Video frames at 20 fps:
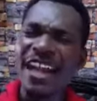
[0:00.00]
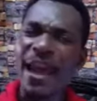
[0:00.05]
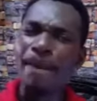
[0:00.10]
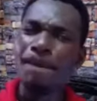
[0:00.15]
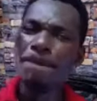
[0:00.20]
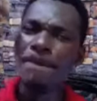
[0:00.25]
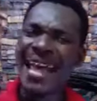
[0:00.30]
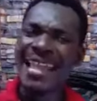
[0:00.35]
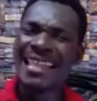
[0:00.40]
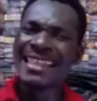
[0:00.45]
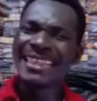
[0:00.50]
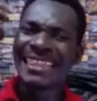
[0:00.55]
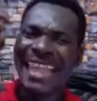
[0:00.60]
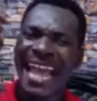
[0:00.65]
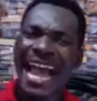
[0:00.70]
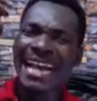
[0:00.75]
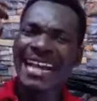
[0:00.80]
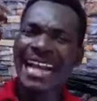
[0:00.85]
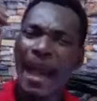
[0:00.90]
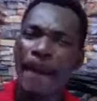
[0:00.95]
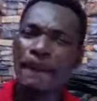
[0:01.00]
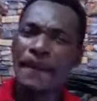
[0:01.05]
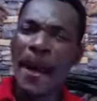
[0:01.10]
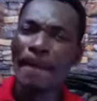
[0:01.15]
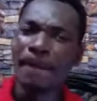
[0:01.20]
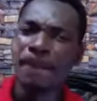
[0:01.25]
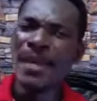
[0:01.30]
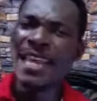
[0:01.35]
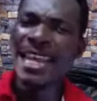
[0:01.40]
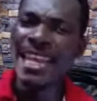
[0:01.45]
the mental
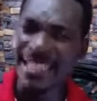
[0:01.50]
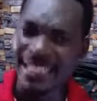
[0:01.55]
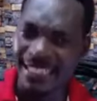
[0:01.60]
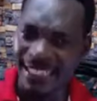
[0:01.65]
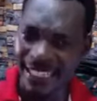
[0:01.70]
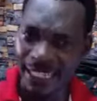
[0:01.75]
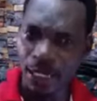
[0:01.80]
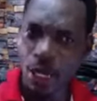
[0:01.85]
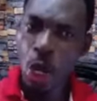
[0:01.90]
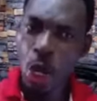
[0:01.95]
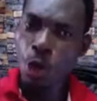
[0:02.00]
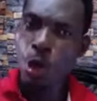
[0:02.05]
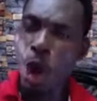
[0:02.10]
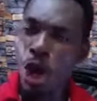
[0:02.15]
capability